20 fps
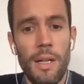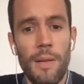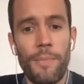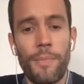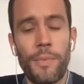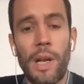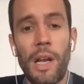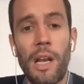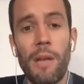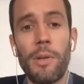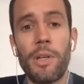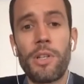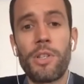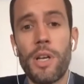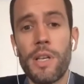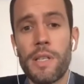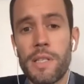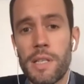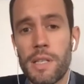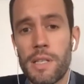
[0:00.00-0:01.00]
Climate
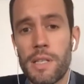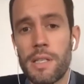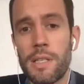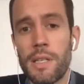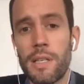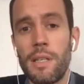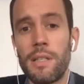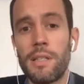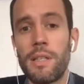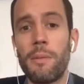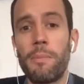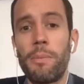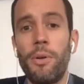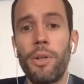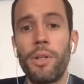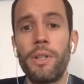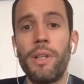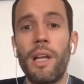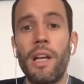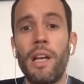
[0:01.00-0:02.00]
justice is an
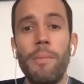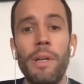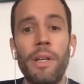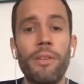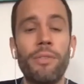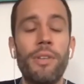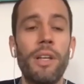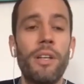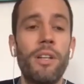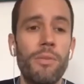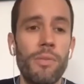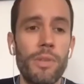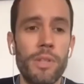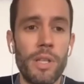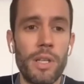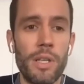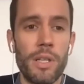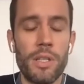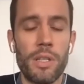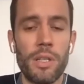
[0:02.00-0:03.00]
important element of that
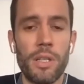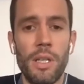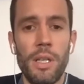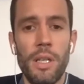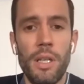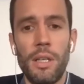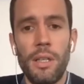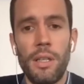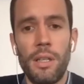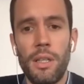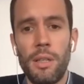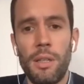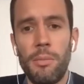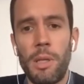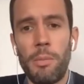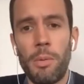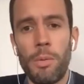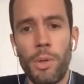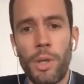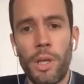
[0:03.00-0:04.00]
conversation, and
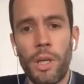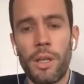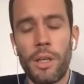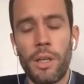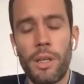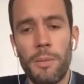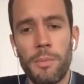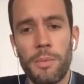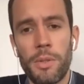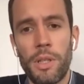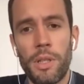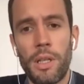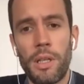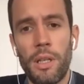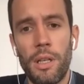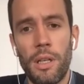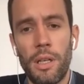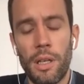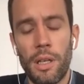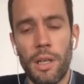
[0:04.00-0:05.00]
maybe we can come to that
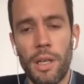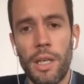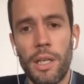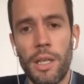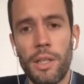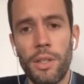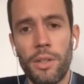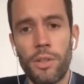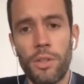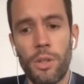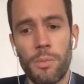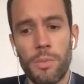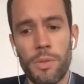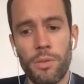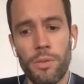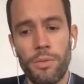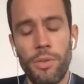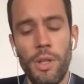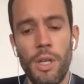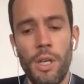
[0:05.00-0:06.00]
a little later in terms
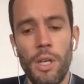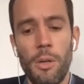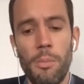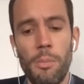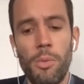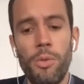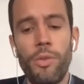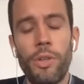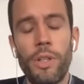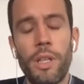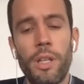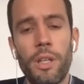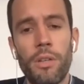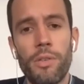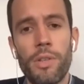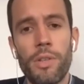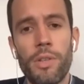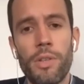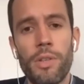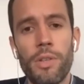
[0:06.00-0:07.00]
of moving the
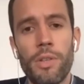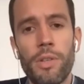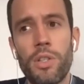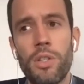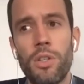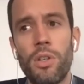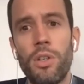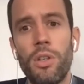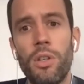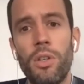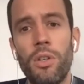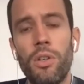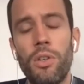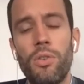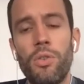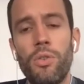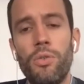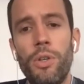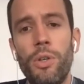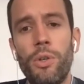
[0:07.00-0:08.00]
conversation
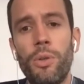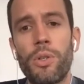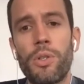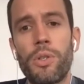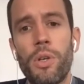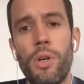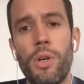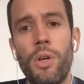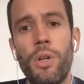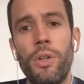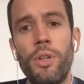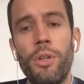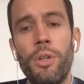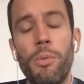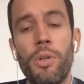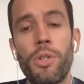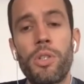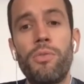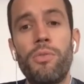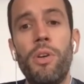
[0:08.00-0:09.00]
to focus on the
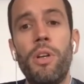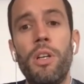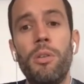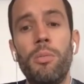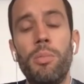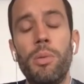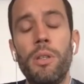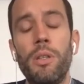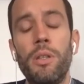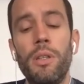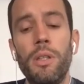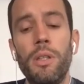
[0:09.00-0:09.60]
most vulnerable